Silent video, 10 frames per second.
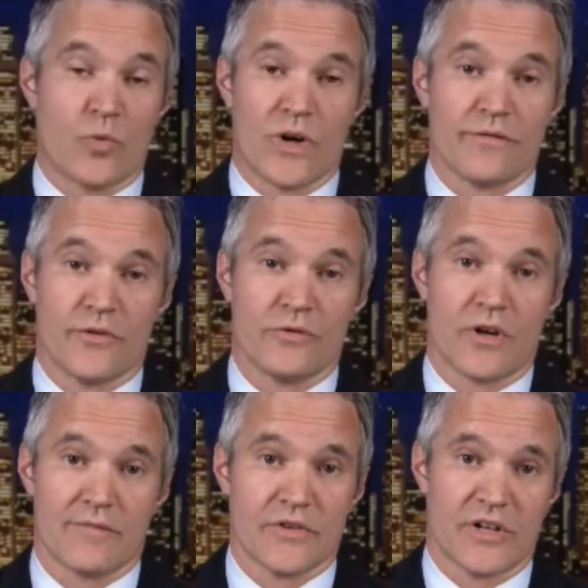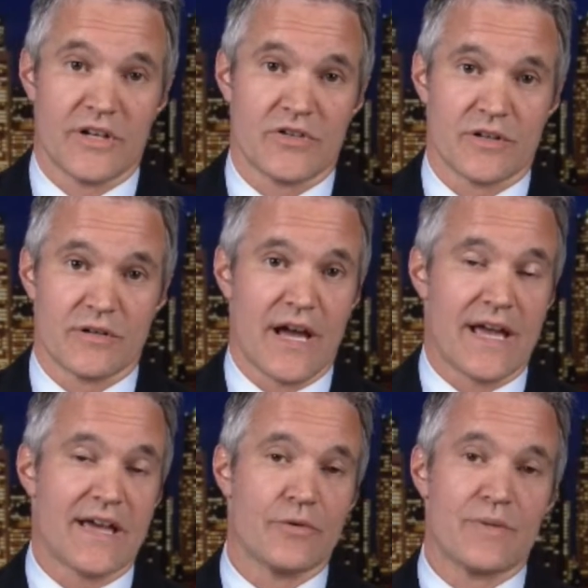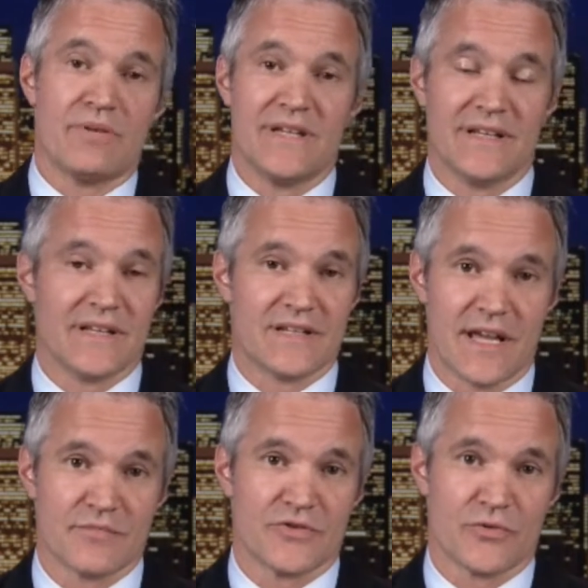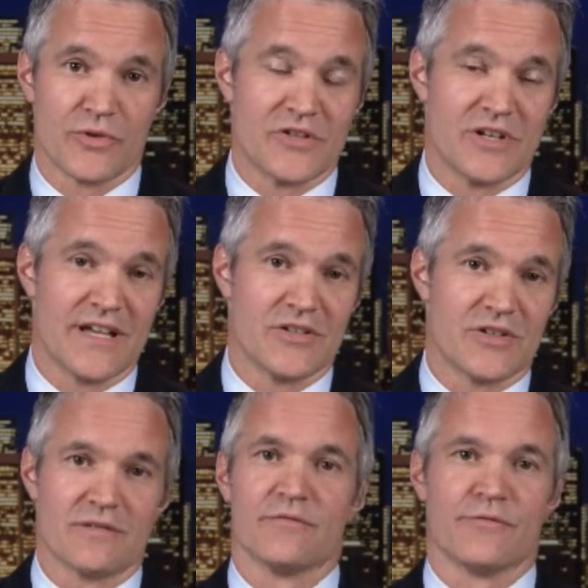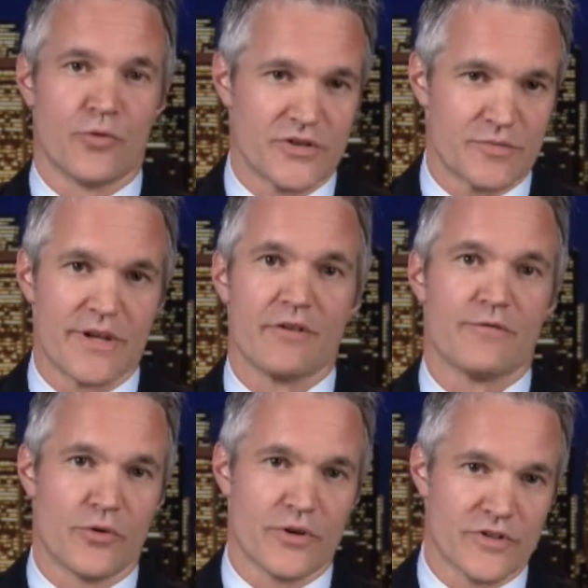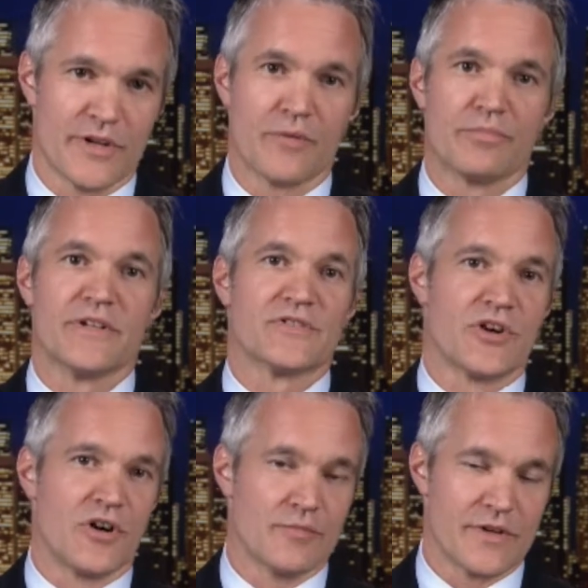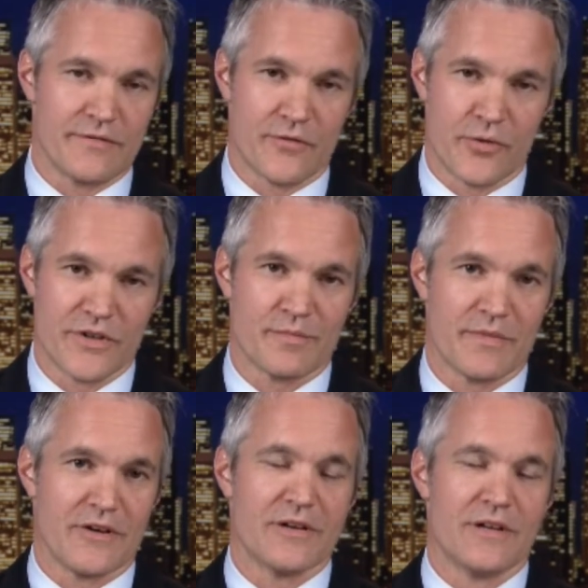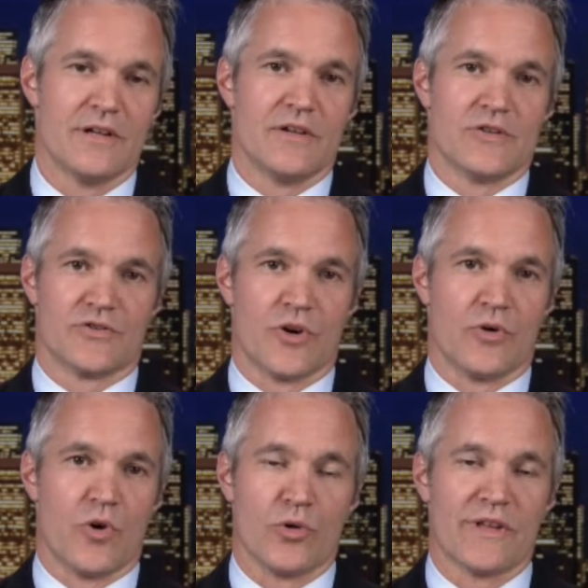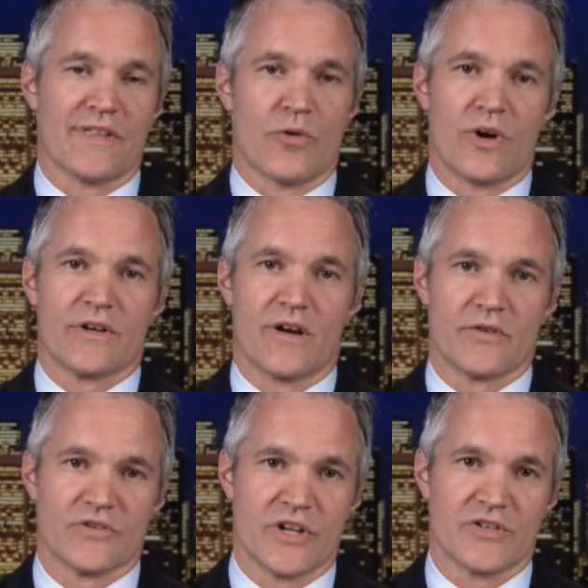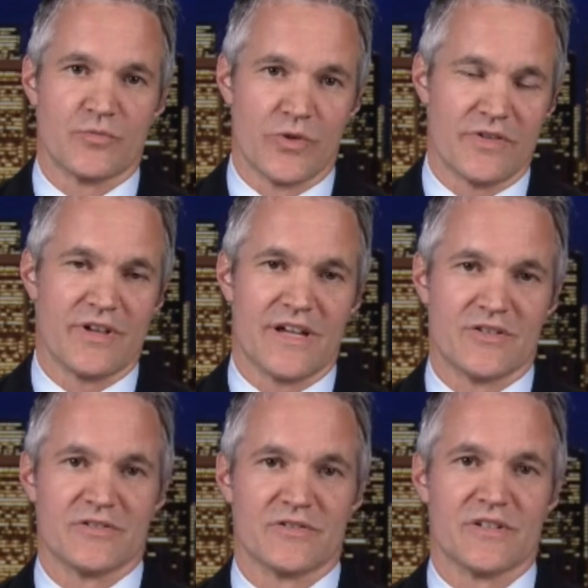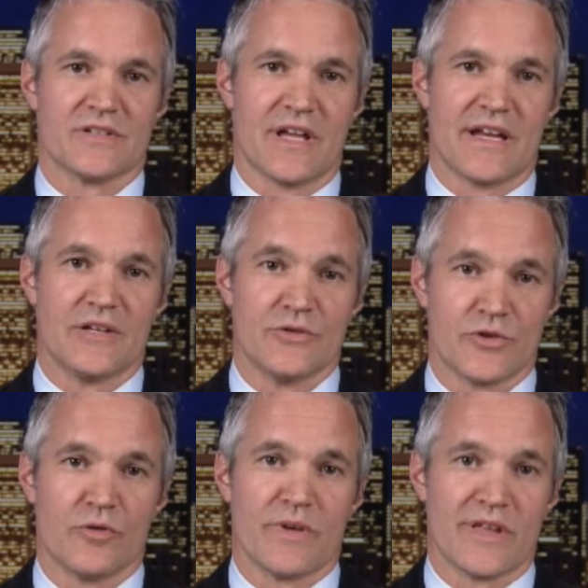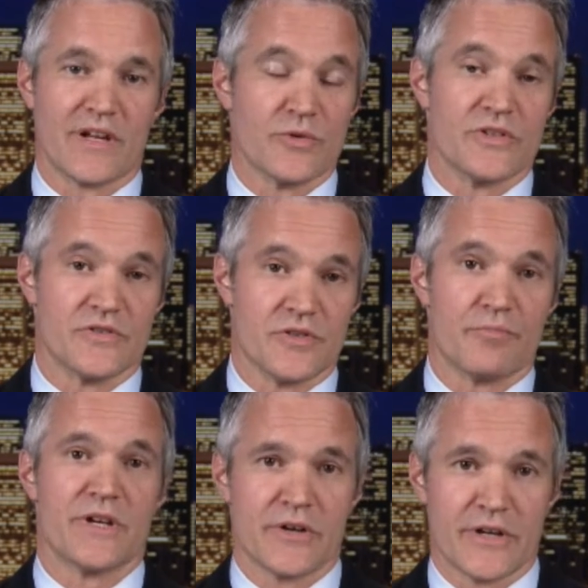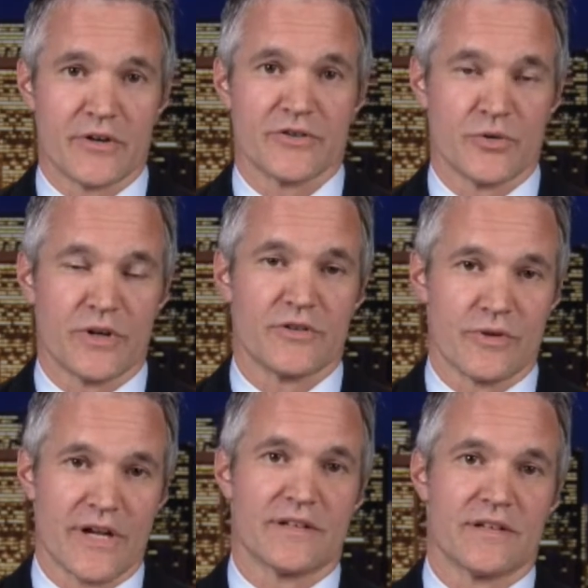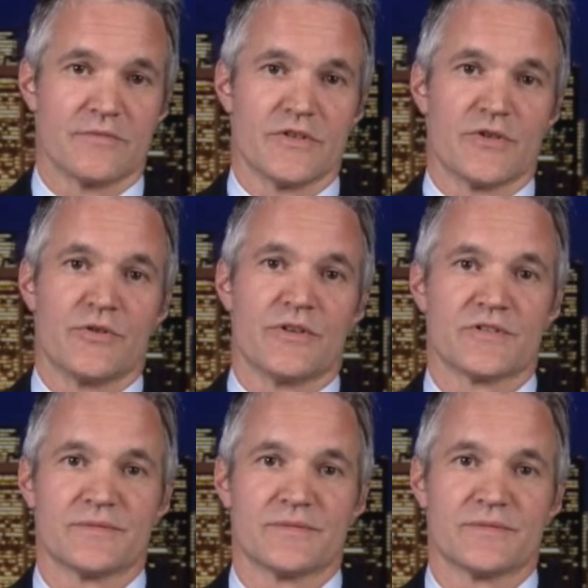one phone conversation. I had repeated attempts to reach an agent. Voicemail, voicemail, please call me, voicemail. So only that one conversation with the agent in Cincinnati who told me that it was his superiors who had directed him to do this.